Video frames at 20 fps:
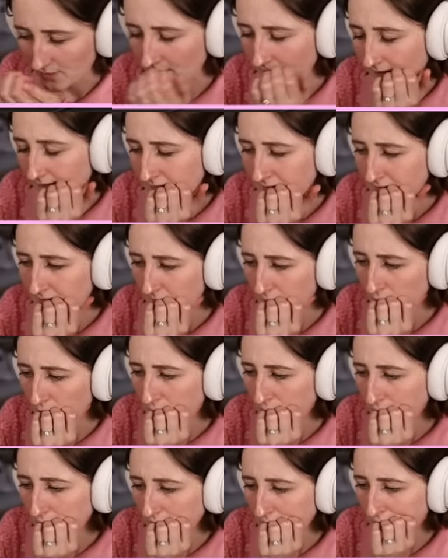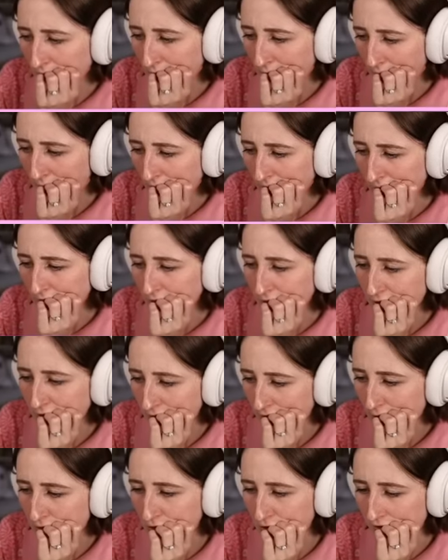at a single gold
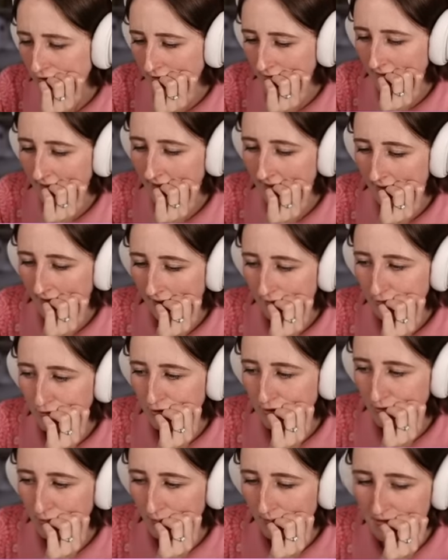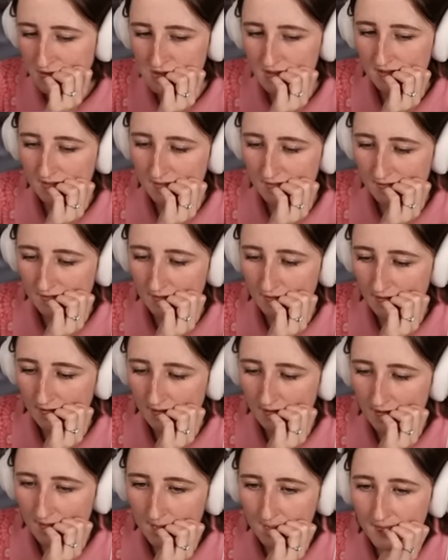social event after reaching silver.